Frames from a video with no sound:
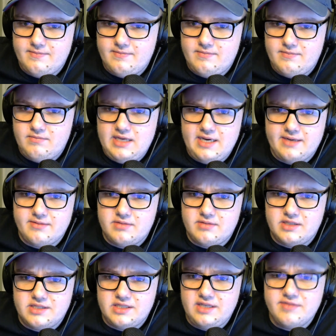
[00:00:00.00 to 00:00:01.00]
yeah,
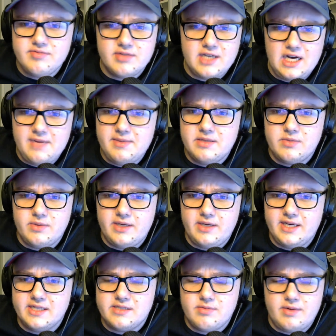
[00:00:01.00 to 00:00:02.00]
just leave some comments what you
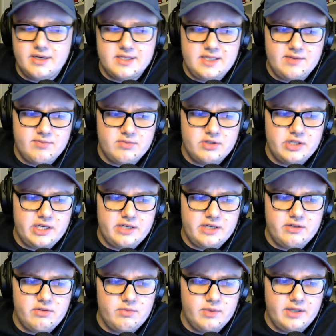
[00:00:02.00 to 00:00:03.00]
guys want to see from the
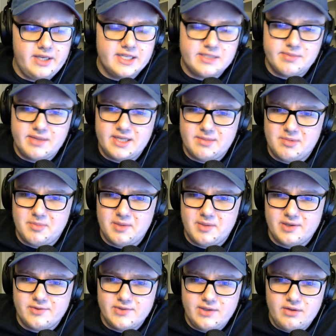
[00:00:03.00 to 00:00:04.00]
channel, what you guys have been thinking about my
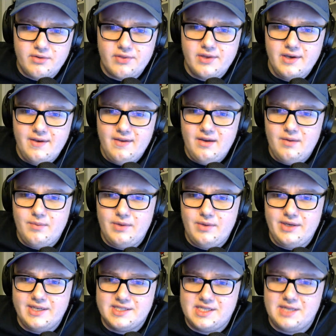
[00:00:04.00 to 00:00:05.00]
growth, what do you
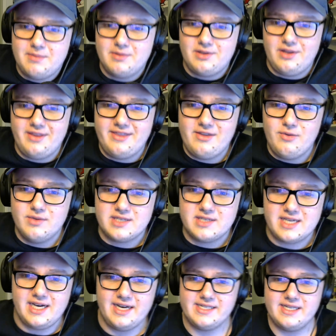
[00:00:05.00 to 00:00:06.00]
guys think about the newest
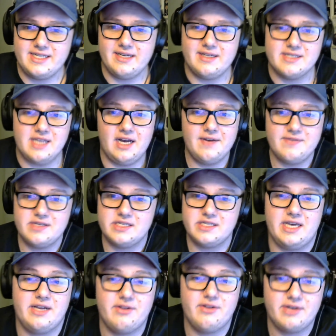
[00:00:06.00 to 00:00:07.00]
content, because obviously
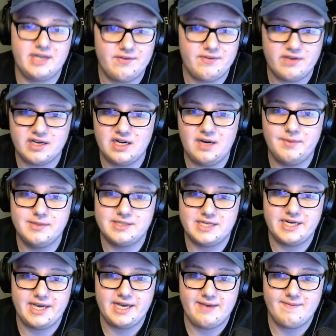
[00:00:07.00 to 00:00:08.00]
I look at every comment
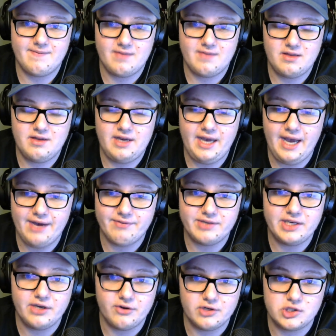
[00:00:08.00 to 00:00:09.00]
and I have
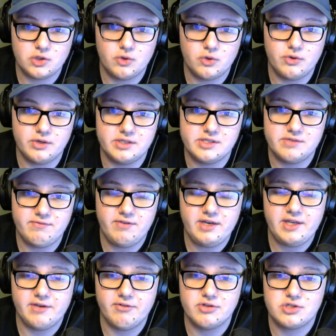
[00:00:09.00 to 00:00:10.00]
geared towards
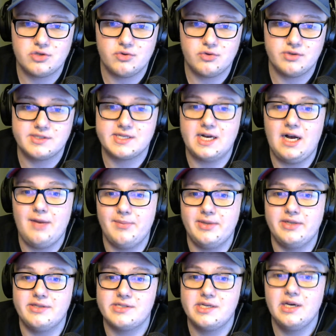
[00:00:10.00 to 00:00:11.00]
videos, towards
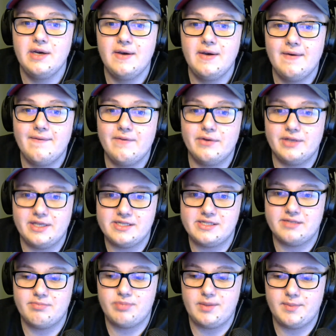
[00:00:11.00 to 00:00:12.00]
comments where they
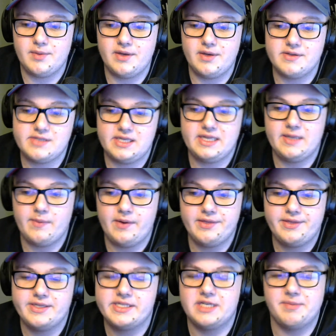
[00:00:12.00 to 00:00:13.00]
people have said they want
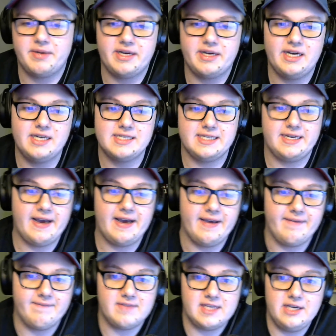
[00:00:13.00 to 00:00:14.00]
this type of content. I
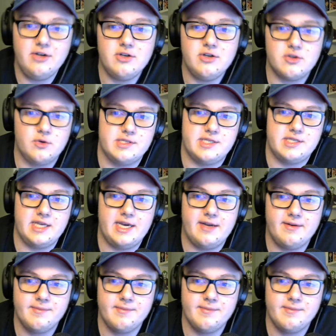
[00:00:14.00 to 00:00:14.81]
gear towards that.